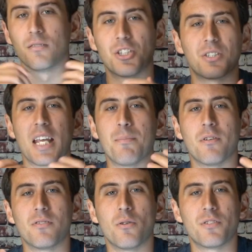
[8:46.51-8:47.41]
Just keep
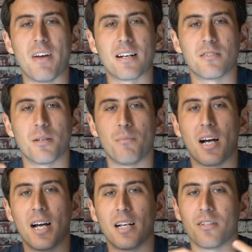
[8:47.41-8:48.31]
those factors in
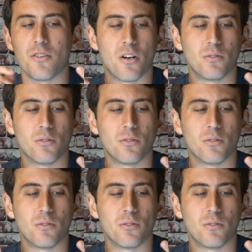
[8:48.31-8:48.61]
mind,